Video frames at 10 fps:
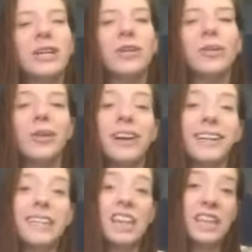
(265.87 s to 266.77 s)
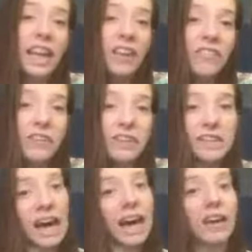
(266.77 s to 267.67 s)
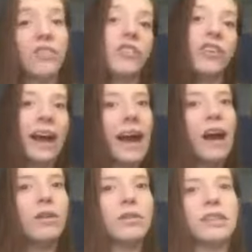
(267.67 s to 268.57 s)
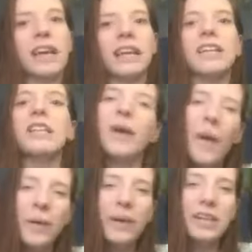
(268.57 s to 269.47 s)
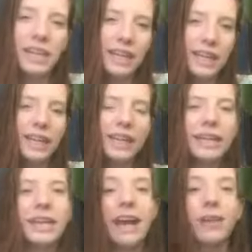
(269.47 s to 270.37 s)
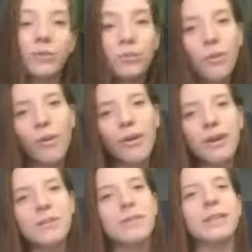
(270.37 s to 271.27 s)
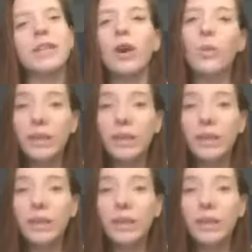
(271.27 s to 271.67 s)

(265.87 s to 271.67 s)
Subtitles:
you're safe inside of your house that is cozy and warm, and